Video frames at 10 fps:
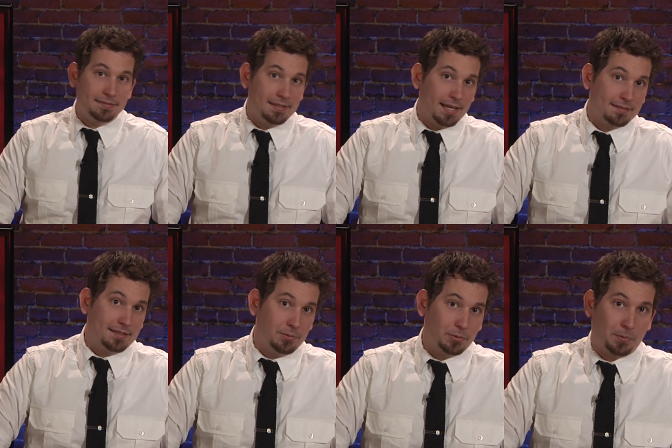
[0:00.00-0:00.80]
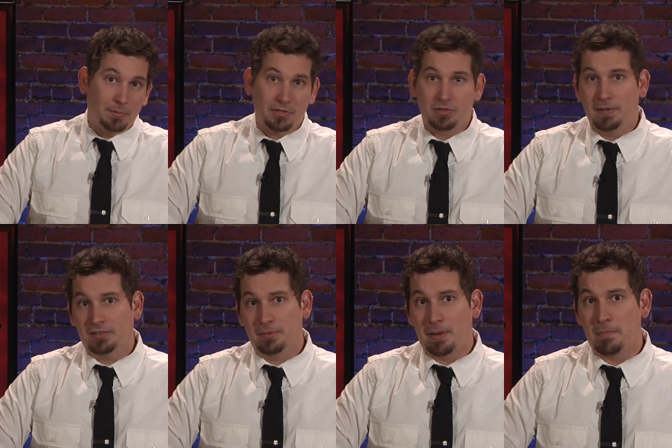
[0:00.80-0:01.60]
C X T was pretty much the
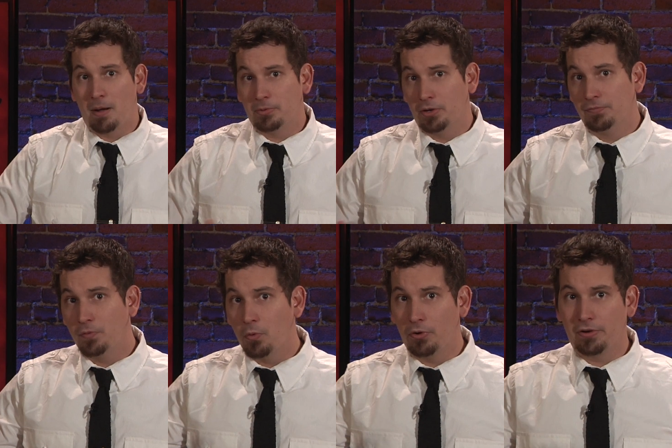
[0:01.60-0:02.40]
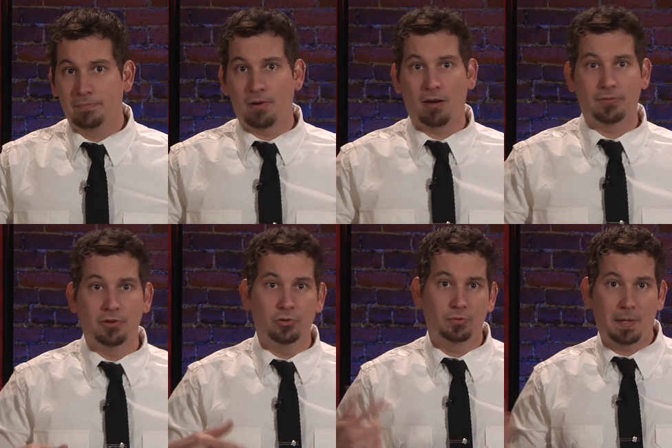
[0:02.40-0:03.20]
best that my mom could afford off the
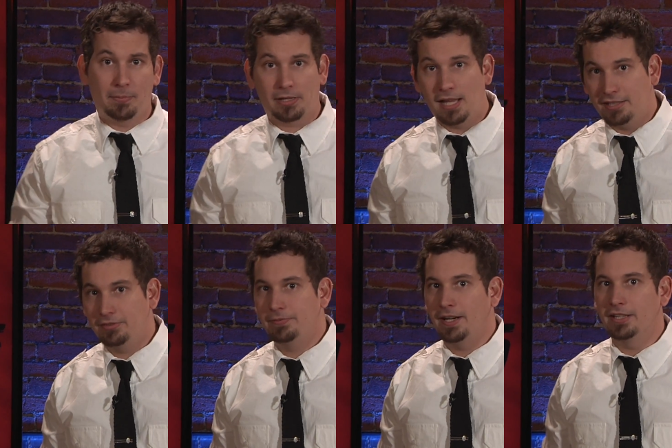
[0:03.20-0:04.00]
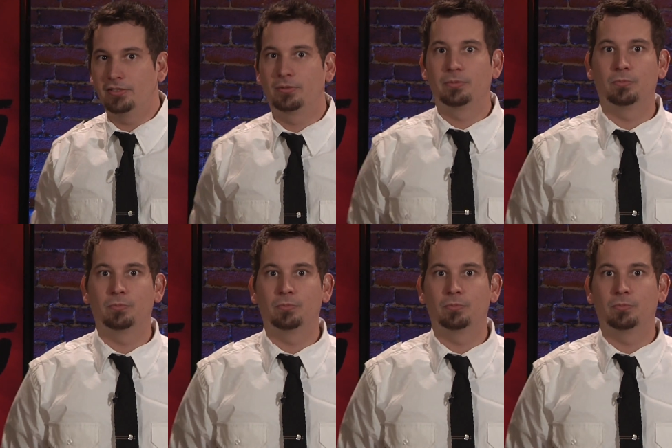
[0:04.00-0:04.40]
newspaper classifieds.